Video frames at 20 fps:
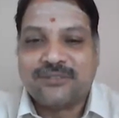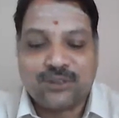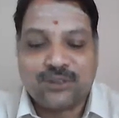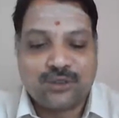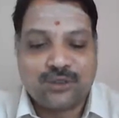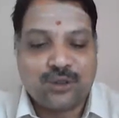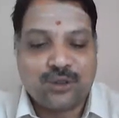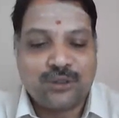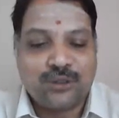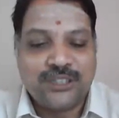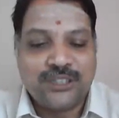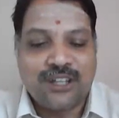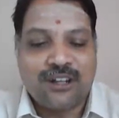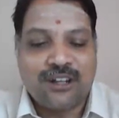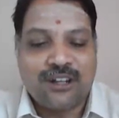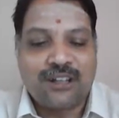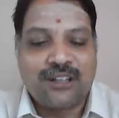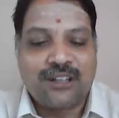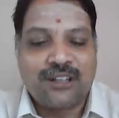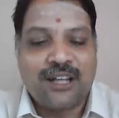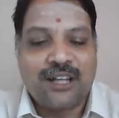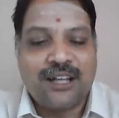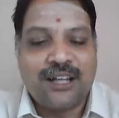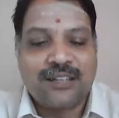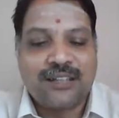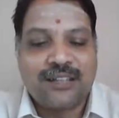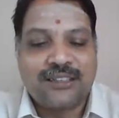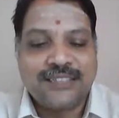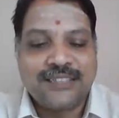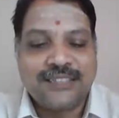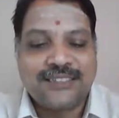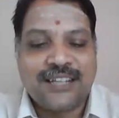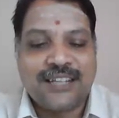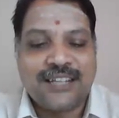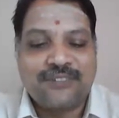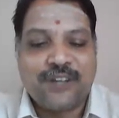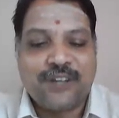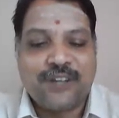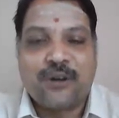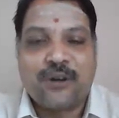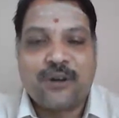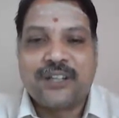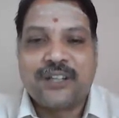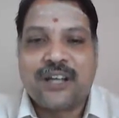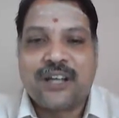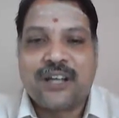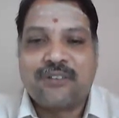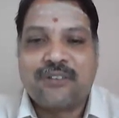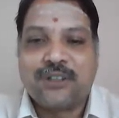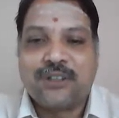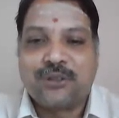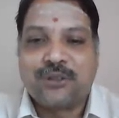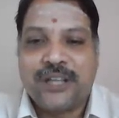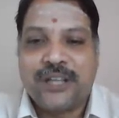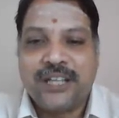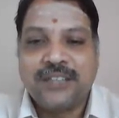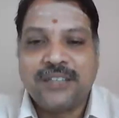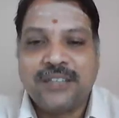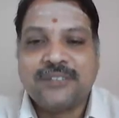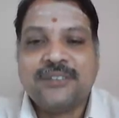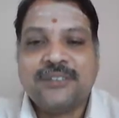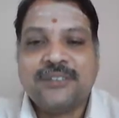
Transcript: So these are all the things that we are going to cover today.